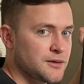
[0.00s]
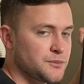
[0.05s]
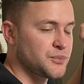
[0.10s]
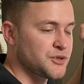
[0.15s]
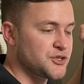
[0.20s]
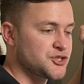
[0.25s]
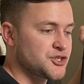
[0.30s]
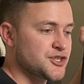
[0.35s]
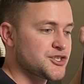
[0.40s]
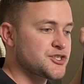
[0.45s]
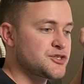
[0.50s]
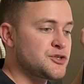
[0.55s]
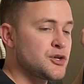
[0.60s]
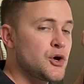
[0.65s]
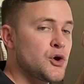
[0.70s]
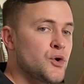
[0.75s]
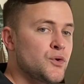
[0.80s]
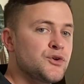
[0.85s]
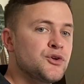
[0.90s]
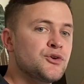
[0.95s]
but just
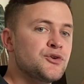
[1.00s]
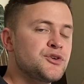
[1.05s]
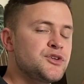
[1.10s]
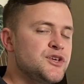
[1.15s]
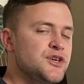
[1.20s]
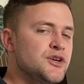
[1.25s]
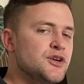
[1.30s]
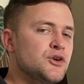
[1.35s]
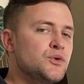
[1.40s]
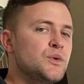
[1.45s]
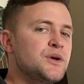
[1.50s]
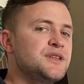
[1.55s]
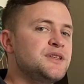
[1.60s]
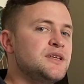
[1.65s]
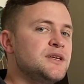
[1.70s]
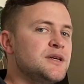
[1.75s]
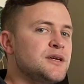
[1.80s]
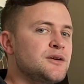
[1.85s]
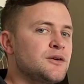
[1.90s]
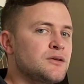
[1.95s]
know your year with
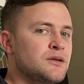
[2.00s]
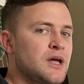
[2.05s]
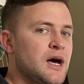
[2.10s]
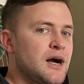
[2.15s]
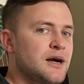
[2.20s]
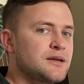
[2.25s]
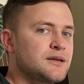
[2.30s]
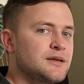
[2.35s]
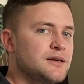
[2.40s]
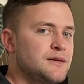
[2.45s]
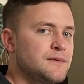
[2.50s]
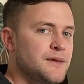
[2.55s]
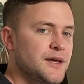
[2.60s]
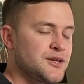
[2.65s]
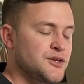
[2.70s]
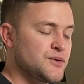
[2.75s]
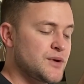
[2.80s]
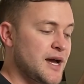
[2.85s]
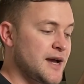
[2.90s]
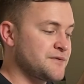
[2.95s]
the interlock that
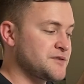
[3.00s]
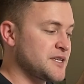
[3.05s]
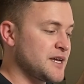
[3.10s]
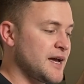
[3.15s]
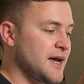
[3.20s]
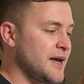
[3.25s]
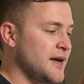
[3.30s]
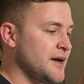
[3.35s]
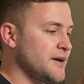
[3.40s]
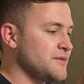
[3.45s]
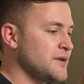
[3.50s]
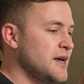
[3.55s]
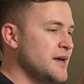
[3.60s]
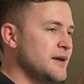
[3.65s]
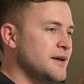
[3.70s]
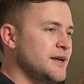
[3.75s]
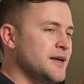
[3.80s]
you have to have,